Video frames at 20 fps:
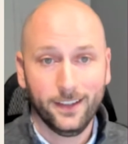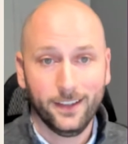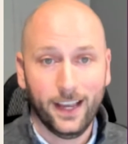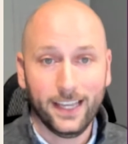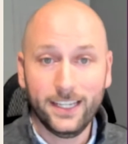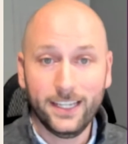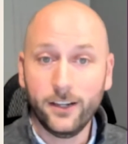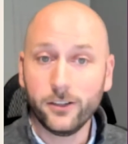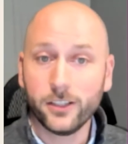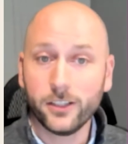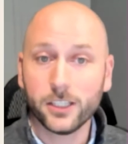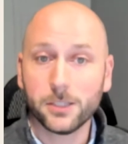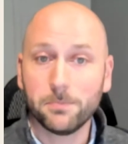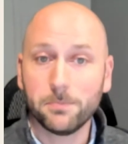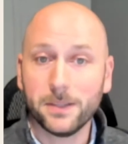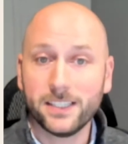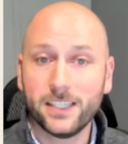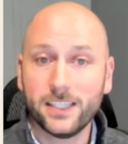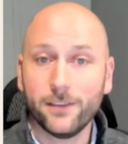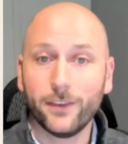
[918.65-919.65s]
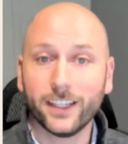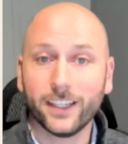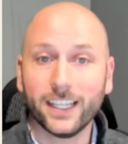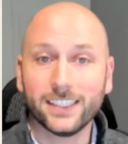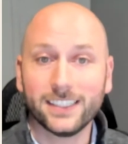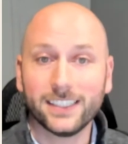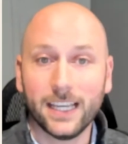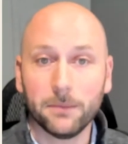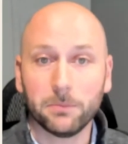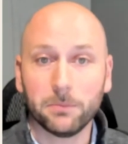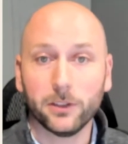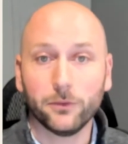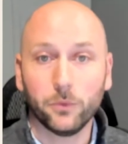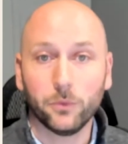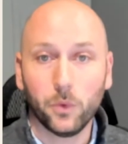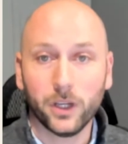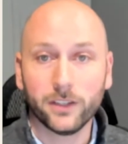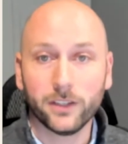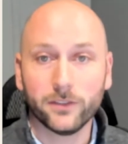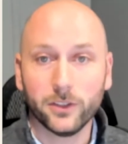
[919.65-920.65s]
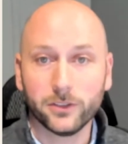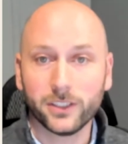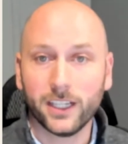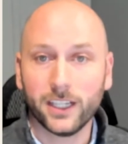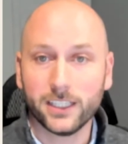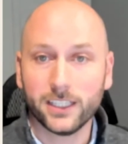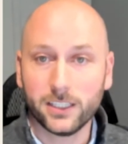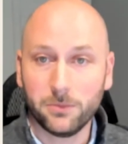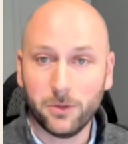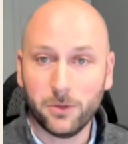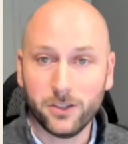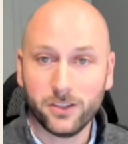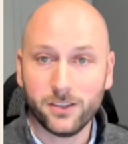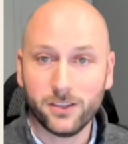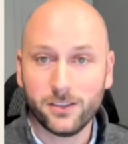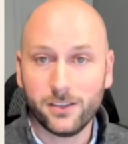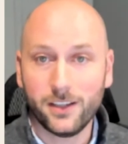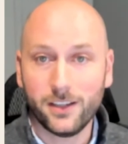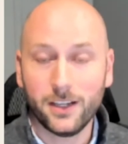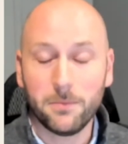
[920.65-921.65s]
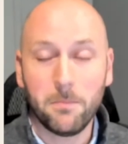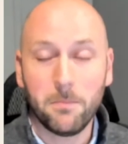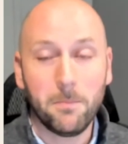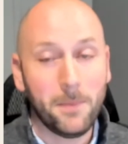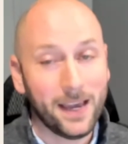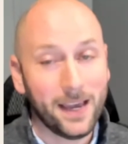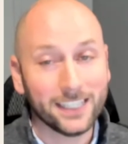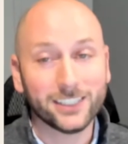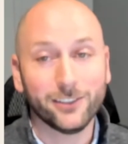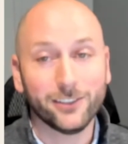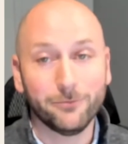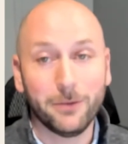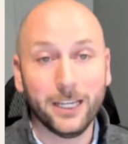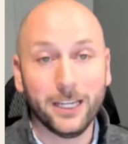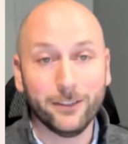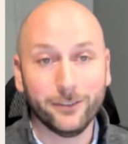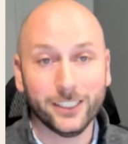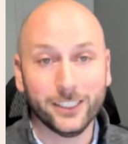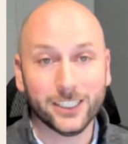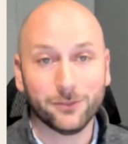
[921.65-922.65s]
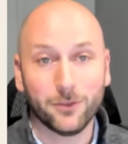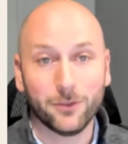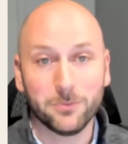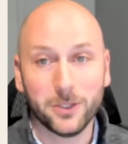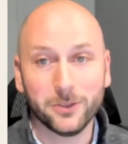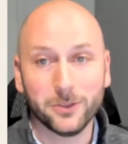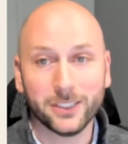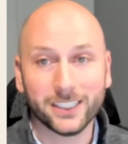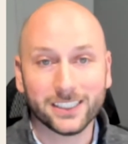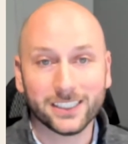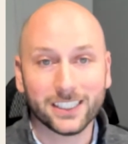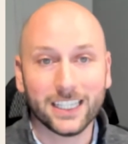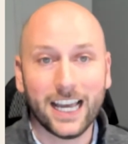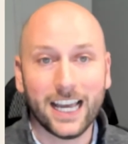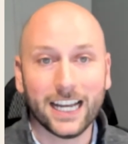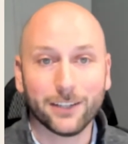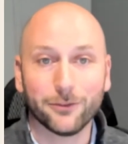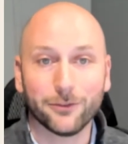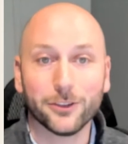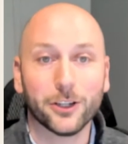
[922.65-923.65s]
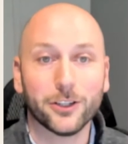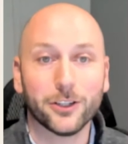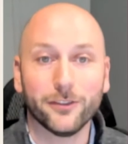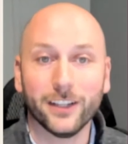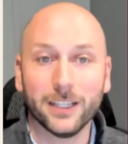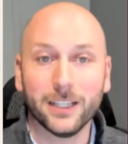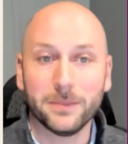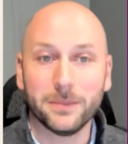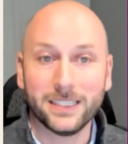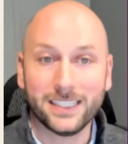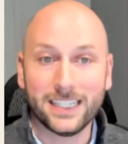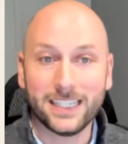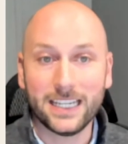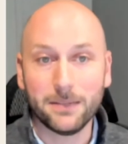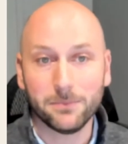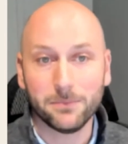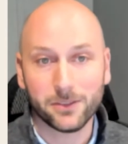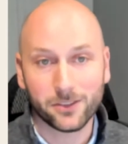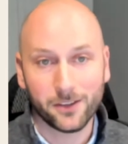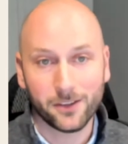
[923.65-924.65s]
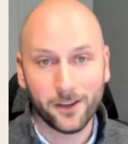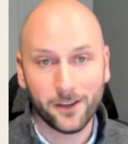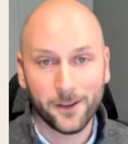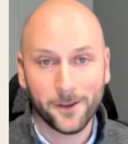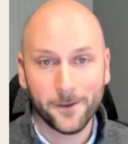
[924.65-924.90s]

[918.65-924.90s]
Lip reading: And here's a specific example of one of those customers seeing massive benefits from using Slack for their development teams.